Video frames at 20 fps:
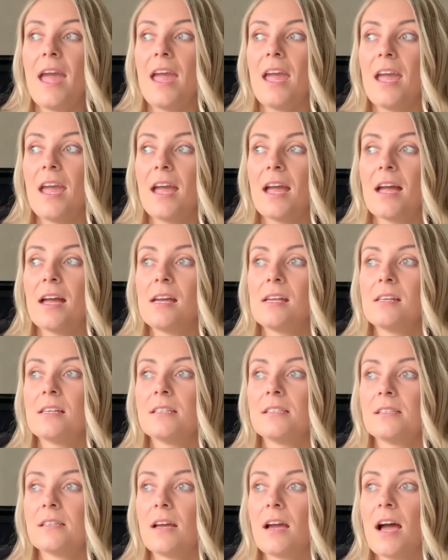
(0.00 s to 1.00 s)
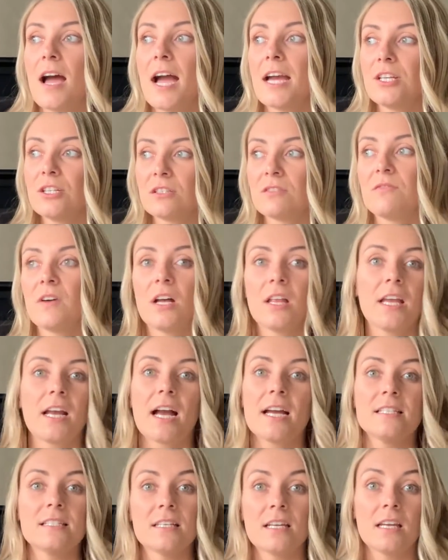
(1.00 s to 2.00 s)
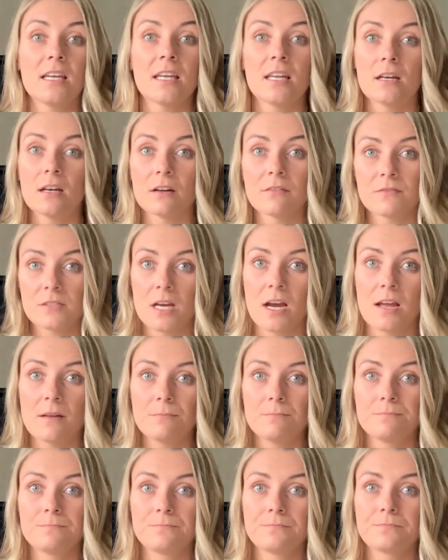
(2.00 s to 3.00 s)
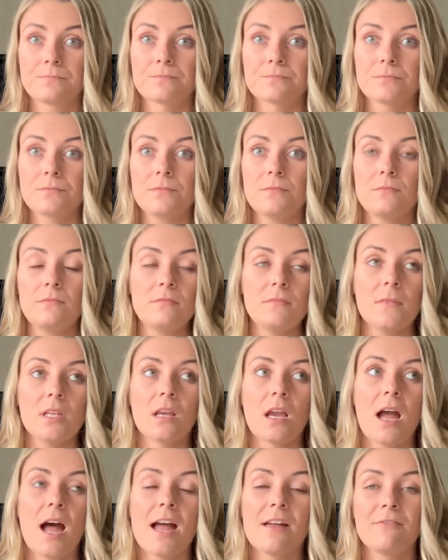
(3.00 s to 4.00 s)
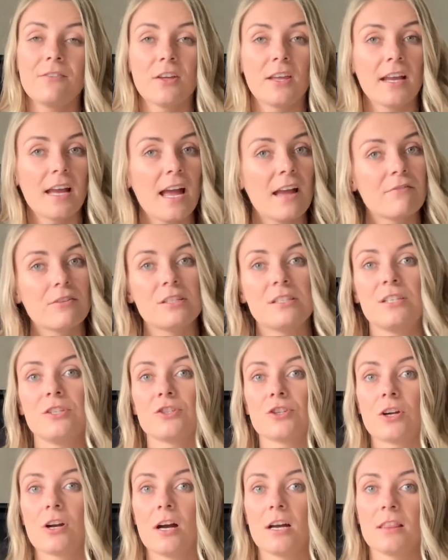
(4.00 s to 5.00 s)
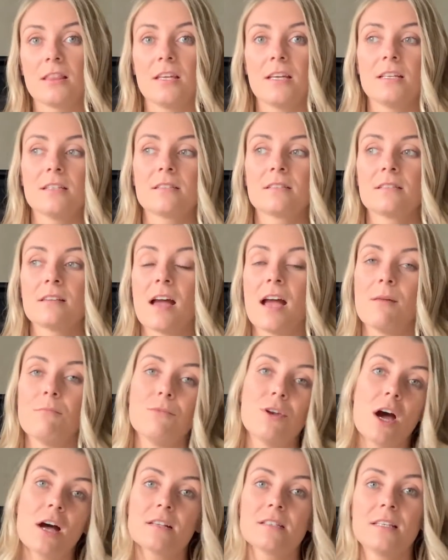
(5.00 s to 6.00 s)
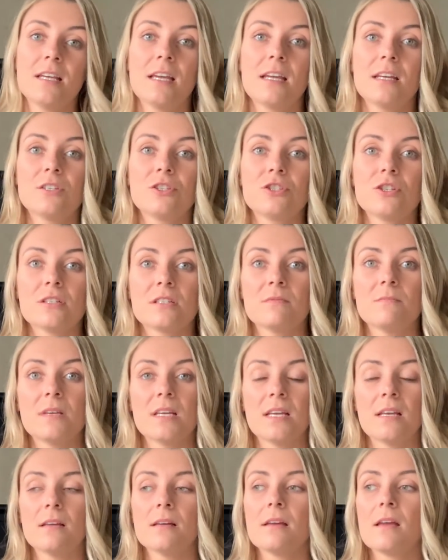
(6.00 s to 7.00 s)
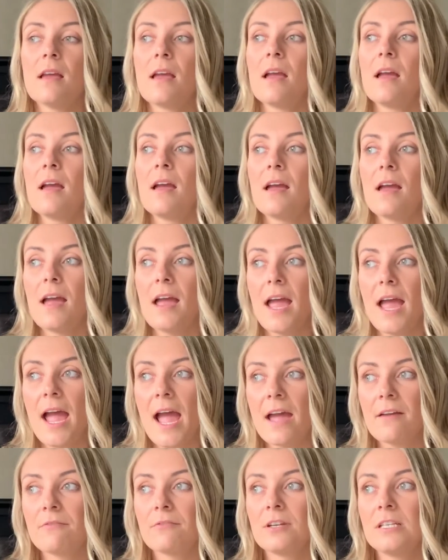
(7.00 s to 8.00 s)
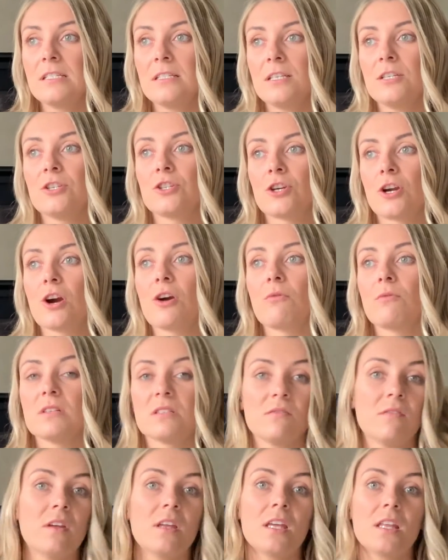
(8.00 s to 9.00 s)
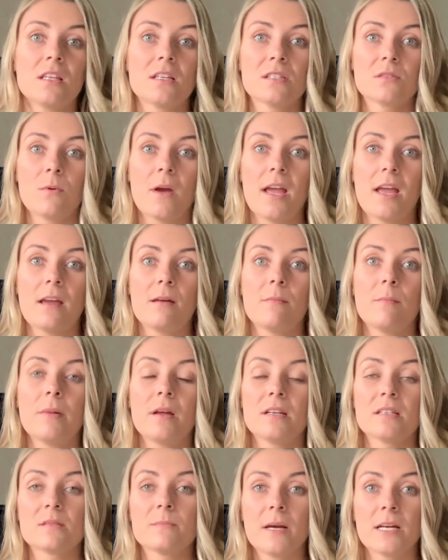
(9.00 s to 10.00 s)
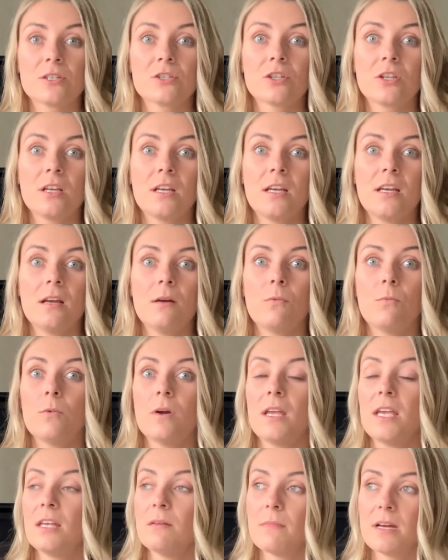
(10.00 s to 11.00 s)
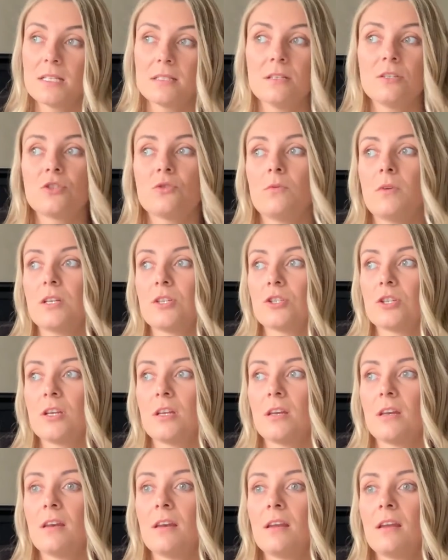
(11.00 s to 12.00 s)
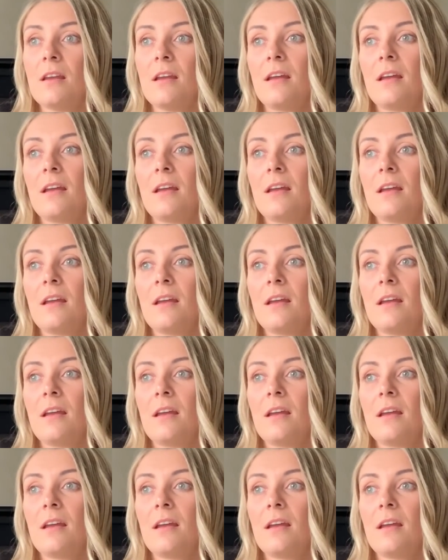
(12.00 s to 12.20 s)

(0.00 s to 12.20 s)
and I just felt like I didn't get enough time. I feel like every teacher got this. I'm not saying it's just me. Every teacher was feeling this way, but especially in my situation,